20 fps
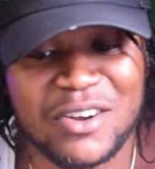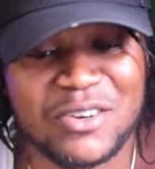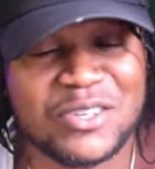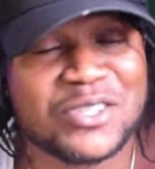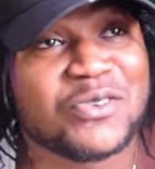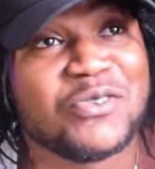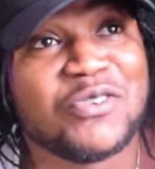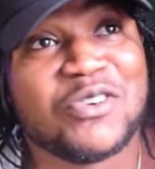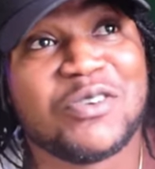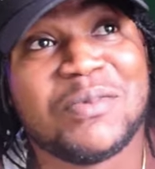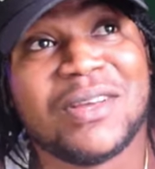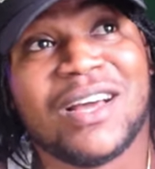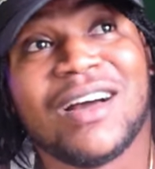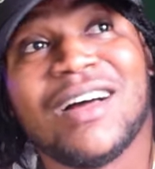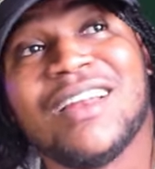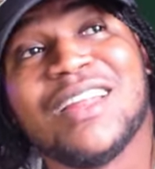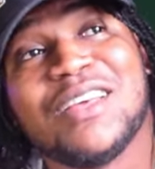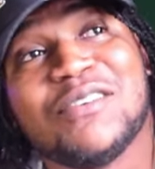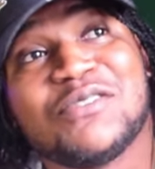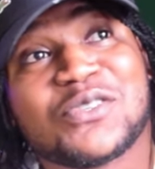go to school. I
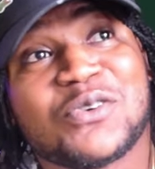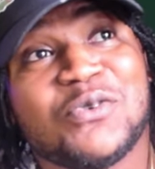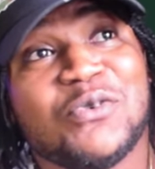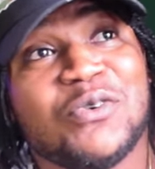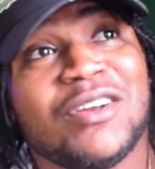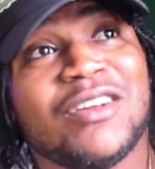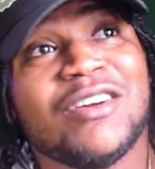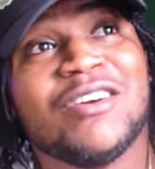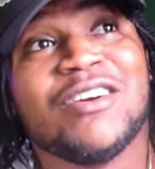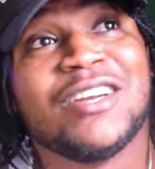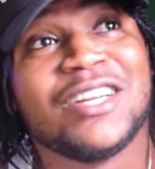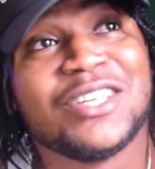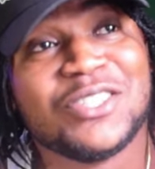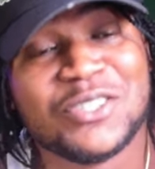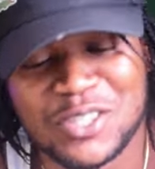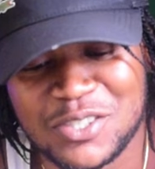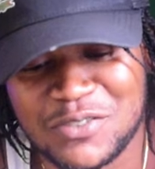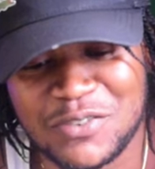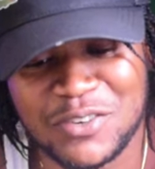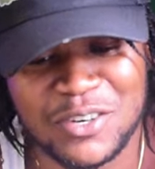left school early
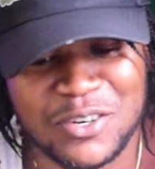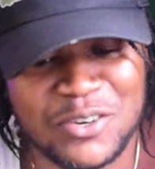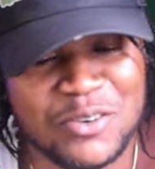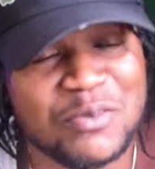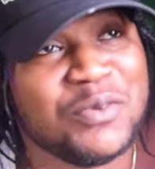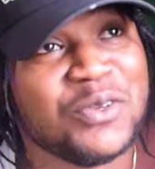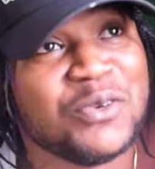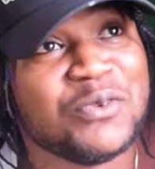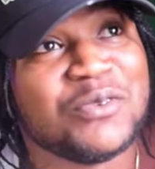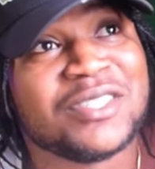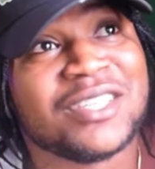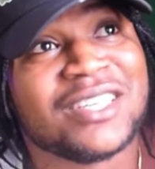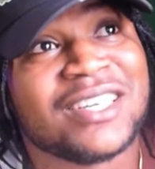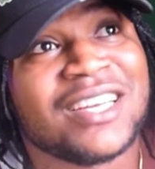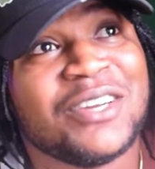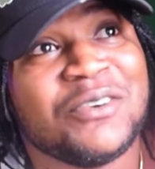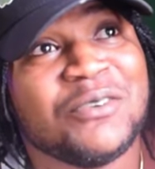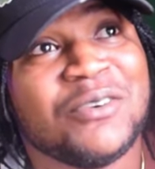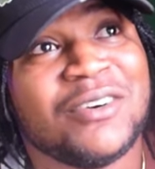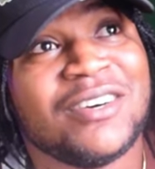just to go do music,
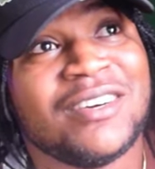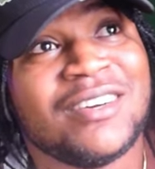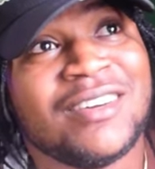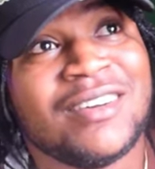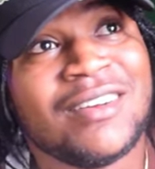you know.